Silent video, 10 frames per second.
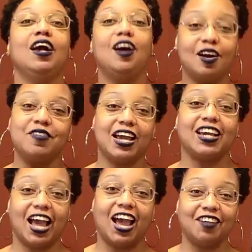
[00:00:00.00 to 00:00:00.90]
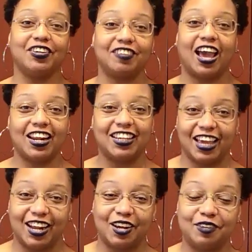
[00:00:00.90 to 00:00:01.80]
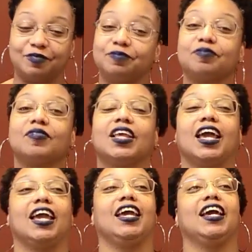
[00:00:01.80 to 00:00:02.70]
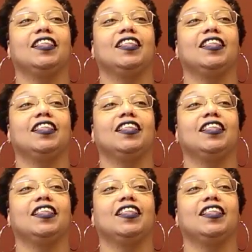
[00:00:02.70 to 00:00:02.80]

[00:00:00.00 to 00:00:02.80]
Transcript: Oh my God, we've got to get him!